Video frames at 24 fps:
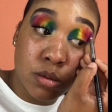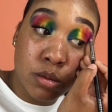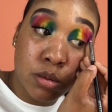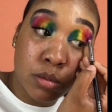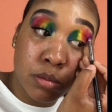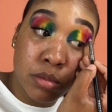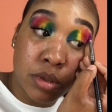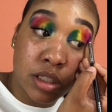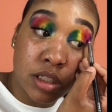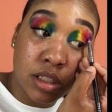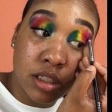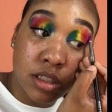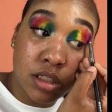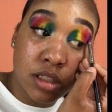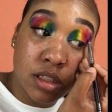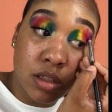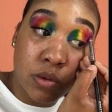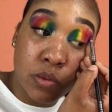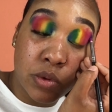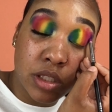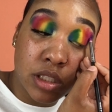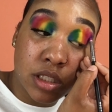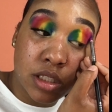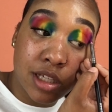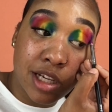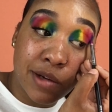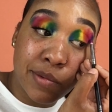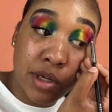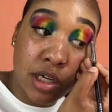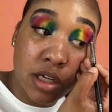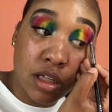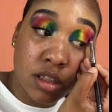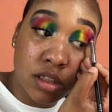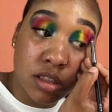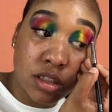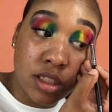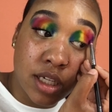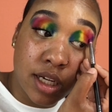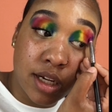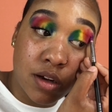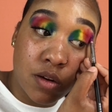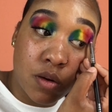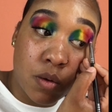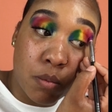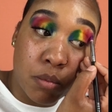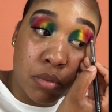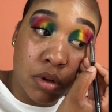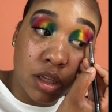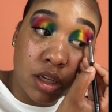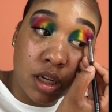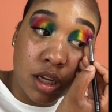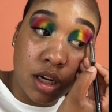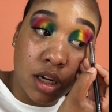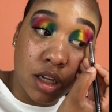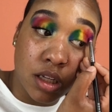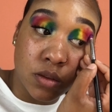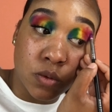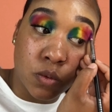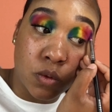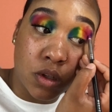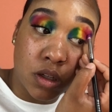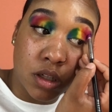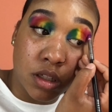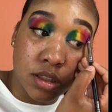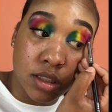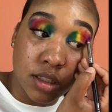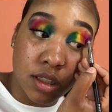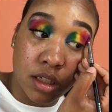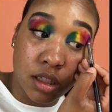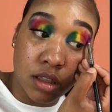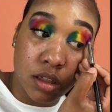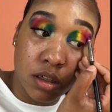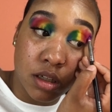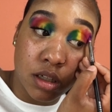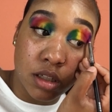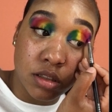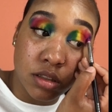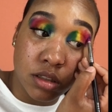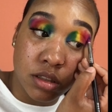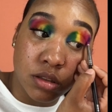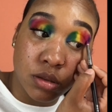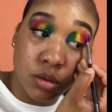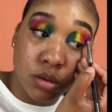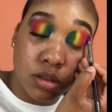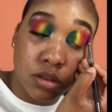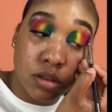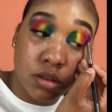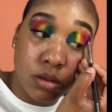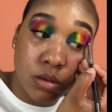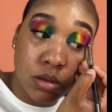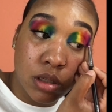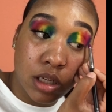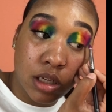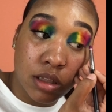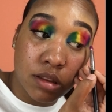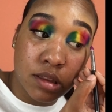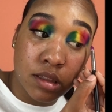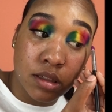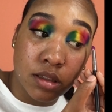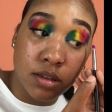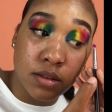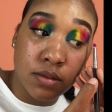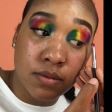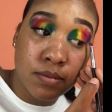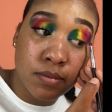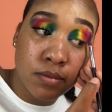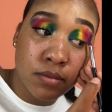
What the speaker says: because with some colors they don't blend as well as other colors do, so you have to